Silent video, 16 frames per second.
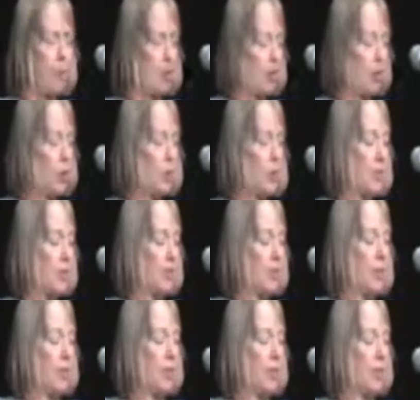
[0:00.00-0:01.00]
Thomas
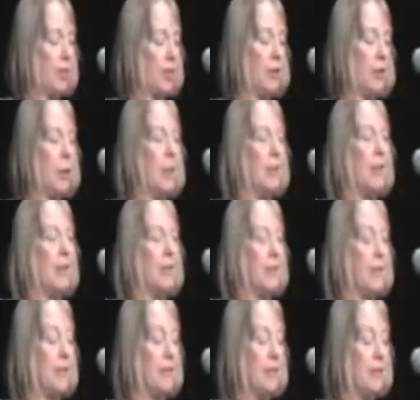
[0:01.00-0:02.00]
Traherne, a
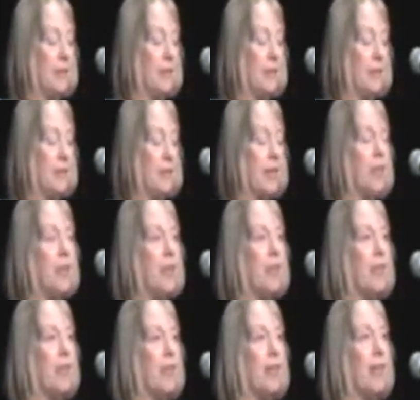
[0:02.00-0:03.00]
17th
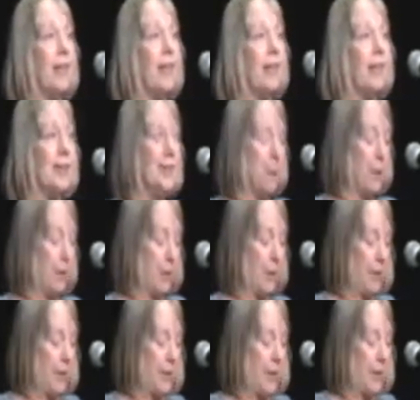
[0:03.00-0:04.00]
century English
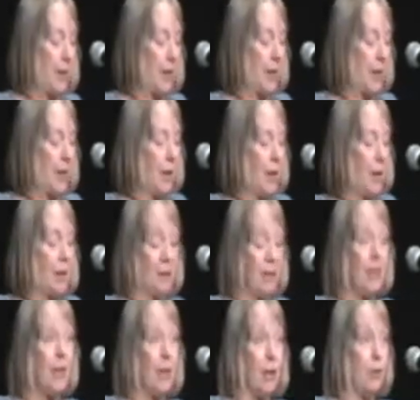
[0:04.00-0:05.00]
poet,
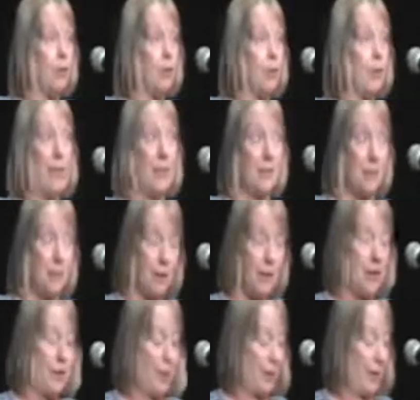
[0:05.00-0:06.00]
theologian and
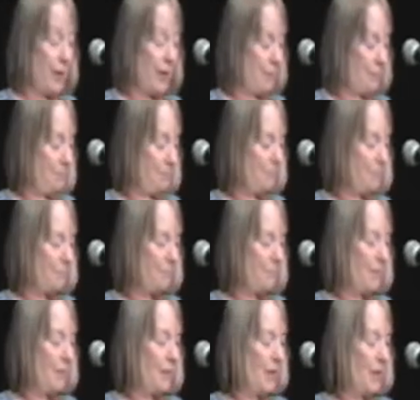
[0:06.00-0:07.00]
clergyman.
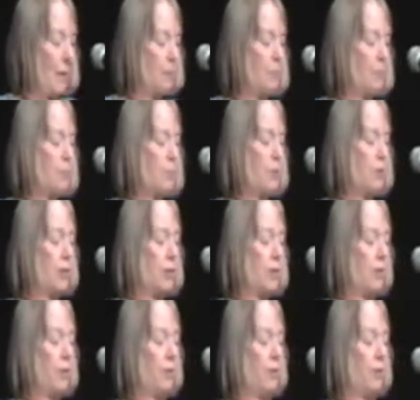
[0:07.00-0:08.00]
He was born in
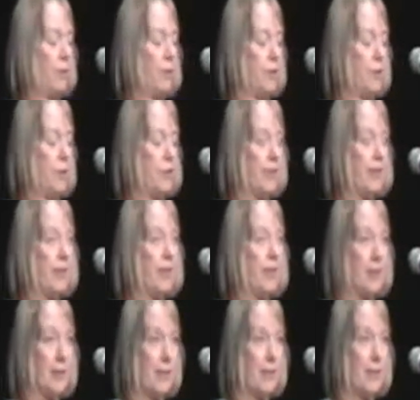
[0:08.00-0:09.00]
Hereford during the
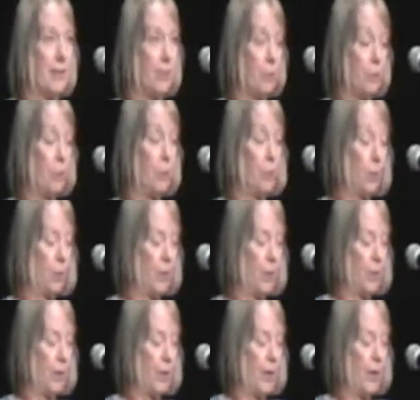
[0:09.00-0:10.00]
English Civil War,
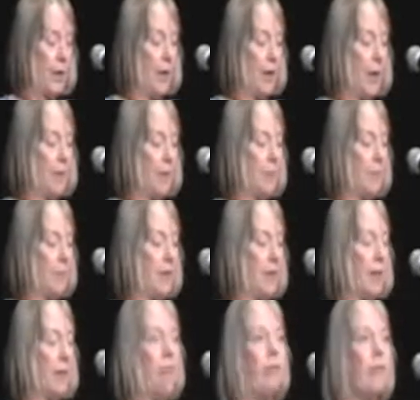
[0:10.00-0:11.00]
and he
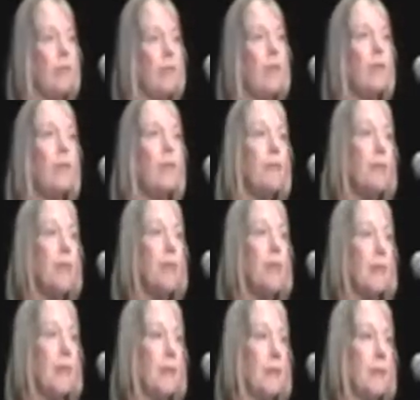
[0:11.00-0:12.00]
became vicar of
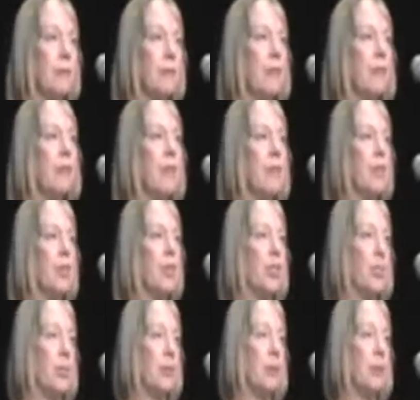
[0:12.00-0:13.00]
Credenhill, a village
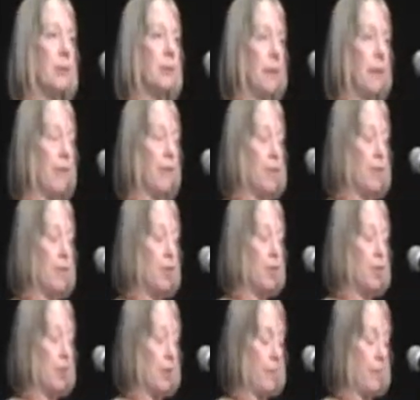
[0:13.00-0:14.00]
in
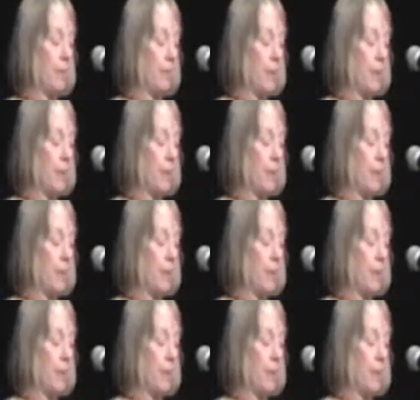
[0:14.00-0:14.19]
Herefordshire.